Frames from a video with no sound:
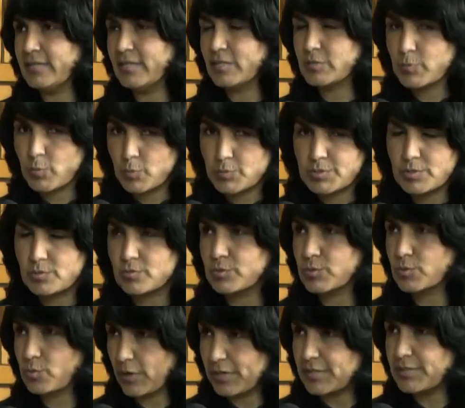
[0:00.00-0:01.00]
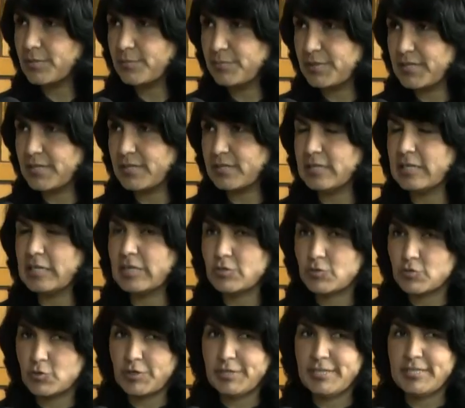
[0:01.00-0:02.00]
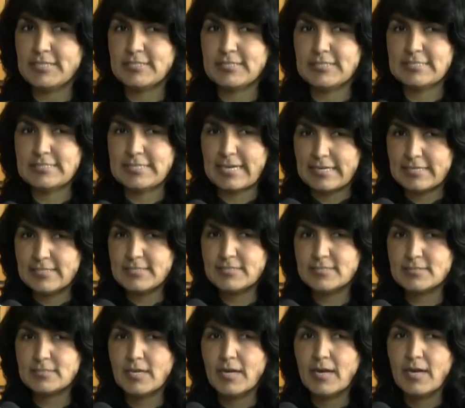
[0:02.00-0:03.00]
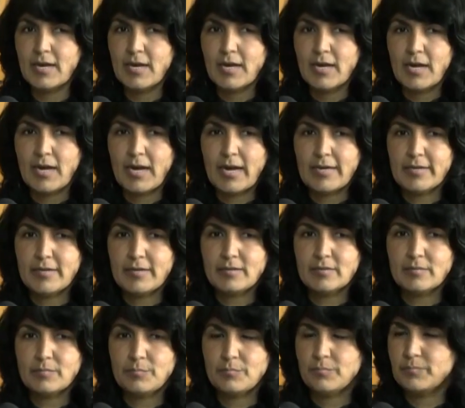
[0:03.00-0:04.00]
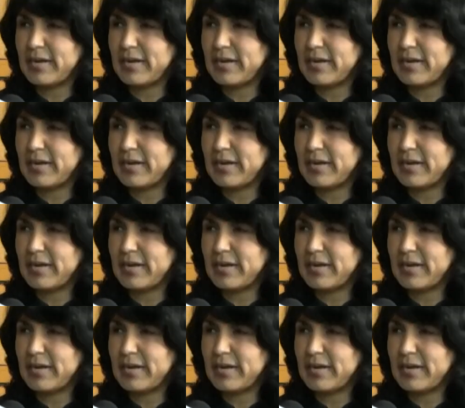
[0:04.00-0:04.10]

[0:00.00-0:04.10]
the exposure was quite a bit in electronics and challenges. And at